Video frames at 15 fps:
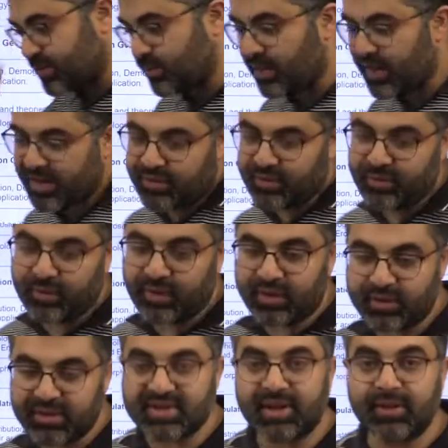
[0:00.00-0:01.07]
why do you want
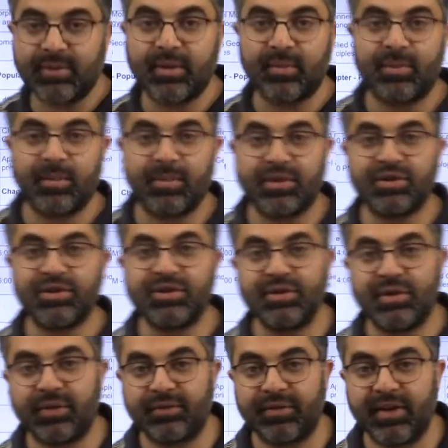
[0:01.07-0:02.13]
to start with the population
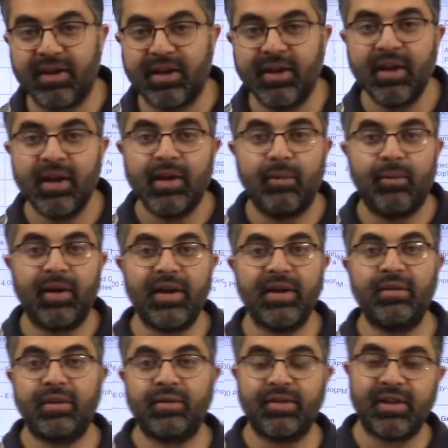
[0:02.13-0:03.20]
geography? Why
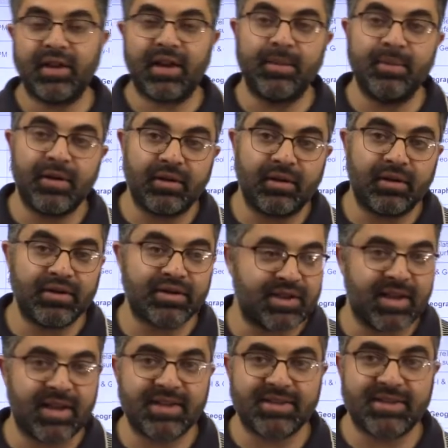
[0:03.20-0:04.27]
not with the
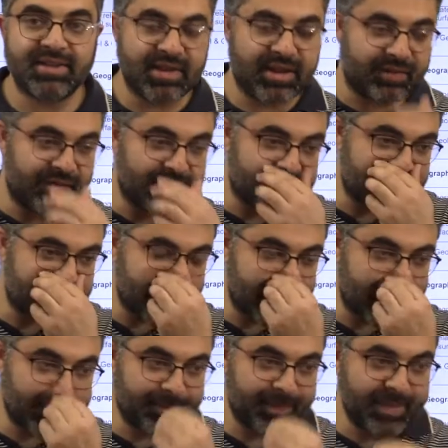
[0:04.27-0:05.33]
climatology, as the sequence is
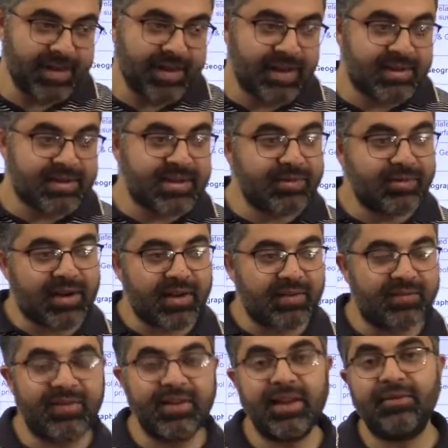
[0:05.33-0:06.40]
there? See, what I
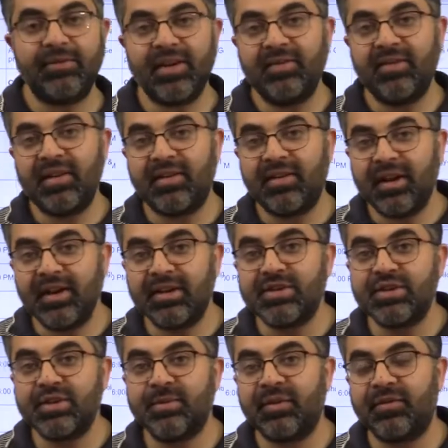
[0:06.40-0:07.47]
feel when we read
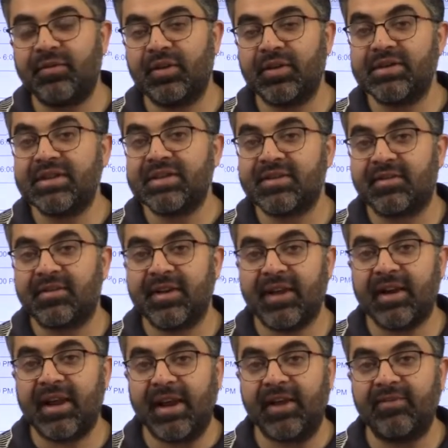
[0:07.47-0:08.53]
geomorphology, it's a
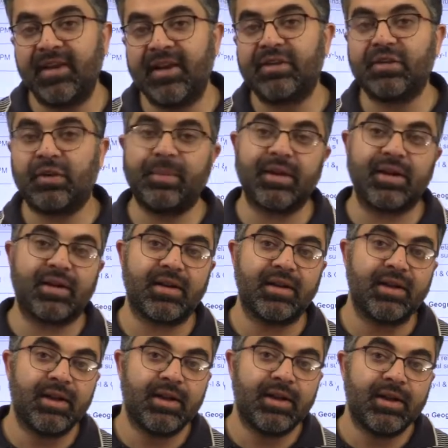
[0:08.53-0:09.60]
real heavy topic.
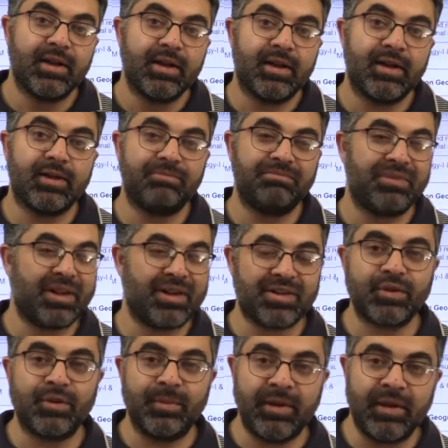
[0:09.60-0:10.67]
There are
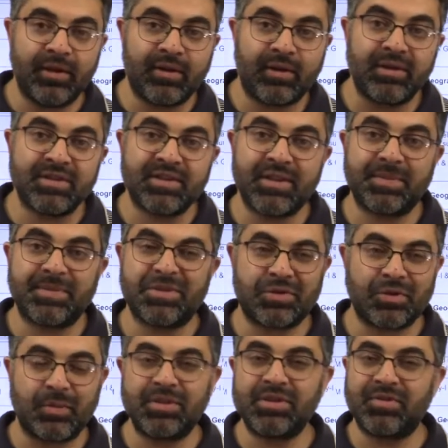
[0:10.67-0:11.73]
so many concepts,
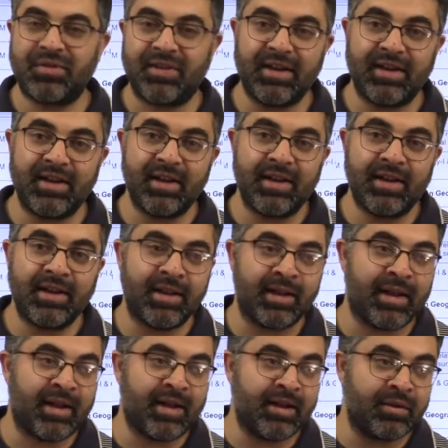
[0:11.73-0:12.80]
so much of detailing,
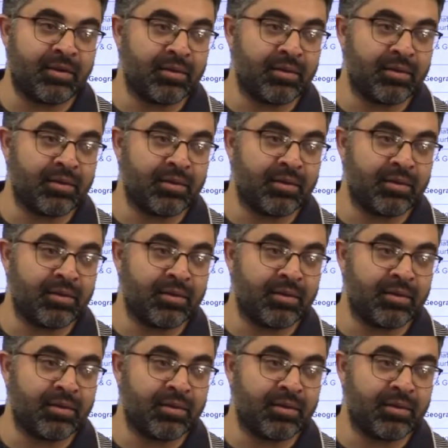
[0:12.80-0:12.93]
and